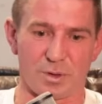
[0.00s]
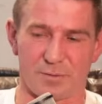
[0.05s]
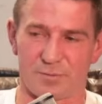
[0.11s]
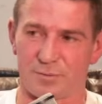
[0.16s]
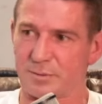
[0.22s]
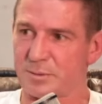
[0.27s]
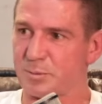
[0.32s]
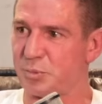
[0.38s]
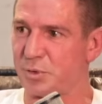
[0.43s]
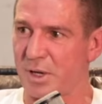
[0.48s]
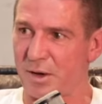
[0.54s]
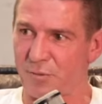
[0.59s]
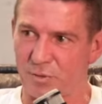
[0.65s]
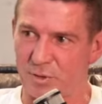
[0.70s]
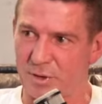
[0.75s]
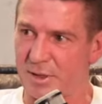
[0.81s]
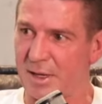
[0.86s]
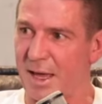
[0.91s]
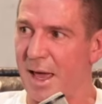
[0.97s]
You put
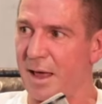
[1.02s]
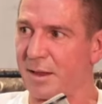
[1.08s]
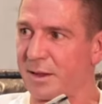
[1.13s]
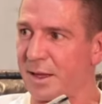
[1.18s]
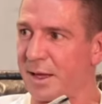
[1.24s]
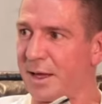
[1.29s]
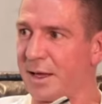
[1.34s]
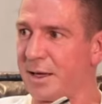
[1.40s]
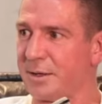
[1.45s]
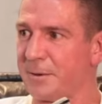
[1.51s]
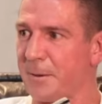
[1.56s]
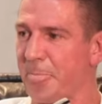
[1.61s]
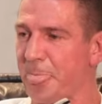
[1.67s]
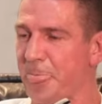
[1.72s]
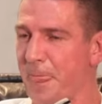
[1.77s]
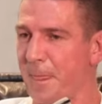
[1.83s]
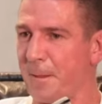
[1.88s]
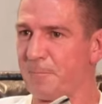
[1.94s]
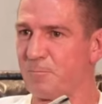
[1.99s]
everything out there,
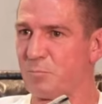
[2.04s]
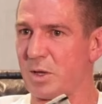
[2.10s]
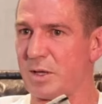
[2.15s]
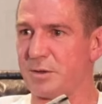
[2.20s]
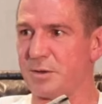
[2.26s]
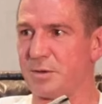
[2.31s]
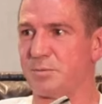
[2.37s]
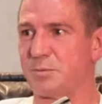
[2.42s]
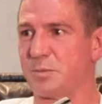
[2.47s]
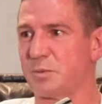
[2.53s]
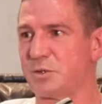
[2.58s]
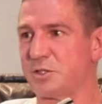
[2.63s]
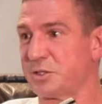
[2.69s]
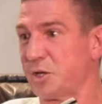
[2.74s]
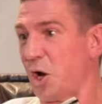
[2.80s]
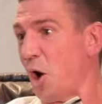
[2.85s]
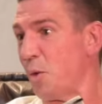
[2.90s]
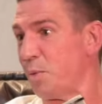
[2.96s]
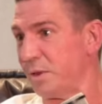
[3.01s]
and
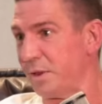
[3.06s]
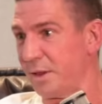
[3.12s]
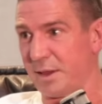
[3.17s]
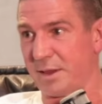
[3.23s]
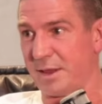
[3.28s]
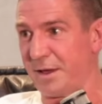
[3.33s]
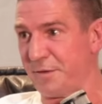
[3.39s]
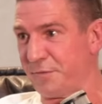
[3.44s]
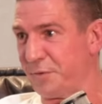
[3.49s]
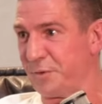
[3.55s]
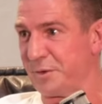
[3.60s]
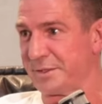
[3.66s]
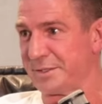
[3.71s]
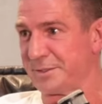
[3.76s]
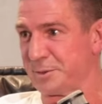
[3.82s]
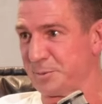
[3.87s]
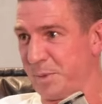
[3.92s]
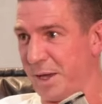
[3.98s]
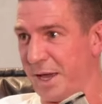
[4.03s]
just hoping that they're feeling
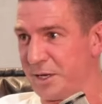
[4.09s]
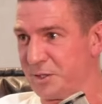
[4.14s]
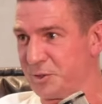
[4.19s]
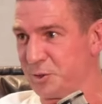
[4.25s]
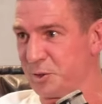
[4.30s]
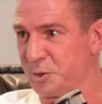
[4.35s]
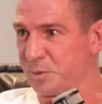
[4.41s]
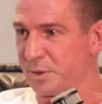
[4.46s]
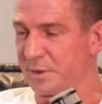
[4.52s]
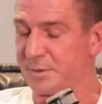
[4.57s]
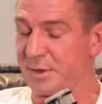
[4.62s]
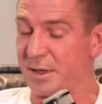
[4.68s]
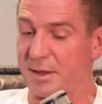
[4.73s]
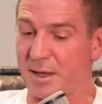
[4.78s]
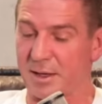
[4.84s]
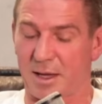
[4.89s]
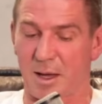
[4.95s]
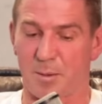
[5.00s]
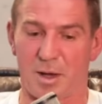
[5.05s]
just as bad as you. But yeah,
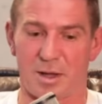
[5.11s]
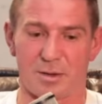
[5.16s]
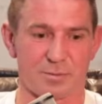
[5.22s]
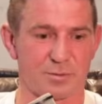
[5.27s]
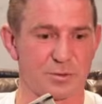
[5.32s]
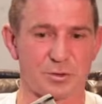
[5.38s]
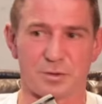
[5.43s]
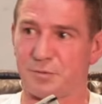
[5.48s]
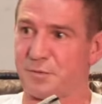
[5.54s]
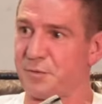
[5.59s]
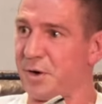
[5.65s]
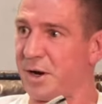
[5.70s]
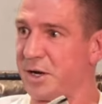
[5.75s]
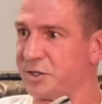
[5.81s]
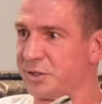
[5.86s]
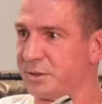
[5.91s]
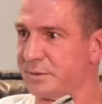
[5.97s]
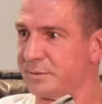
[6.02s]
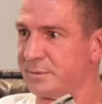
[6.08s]
they came out looking
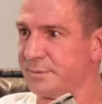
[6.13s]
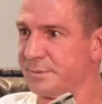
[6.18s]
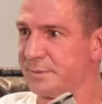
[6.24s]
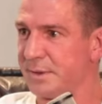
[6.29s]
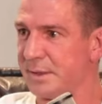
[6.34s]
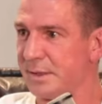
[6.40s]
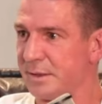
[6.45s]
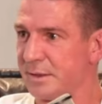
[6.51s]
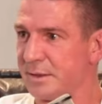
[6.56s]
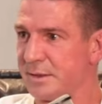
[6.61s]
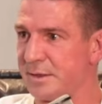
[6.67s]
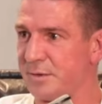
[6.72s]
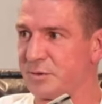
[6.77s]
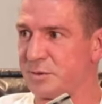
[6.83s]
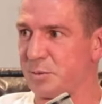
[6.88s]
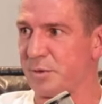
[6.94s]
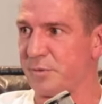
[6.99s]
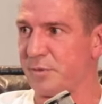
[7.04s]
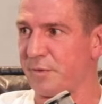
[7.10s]
fresh and give
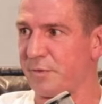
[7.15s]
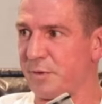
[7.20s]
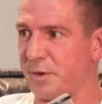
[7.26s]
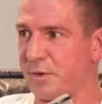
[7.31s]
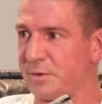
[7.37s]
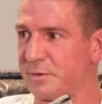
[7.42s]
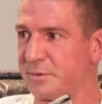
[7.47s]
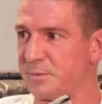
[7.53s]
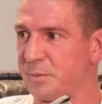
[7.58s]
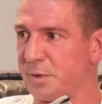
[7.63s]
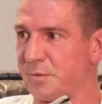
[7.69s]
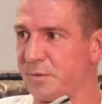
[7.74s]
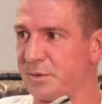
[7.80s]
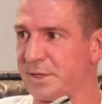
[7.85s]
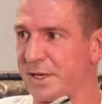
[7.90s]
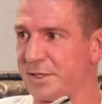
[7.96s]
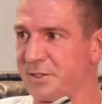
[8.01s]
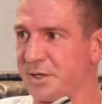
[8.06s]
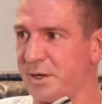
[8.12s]
us a bit of a flogging, bit of
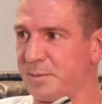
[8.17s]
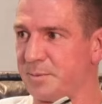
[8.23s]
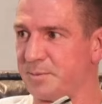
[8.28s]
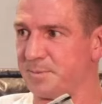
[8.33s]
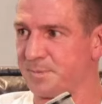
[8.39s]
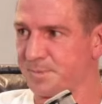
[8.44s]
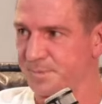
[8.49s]
a touch up.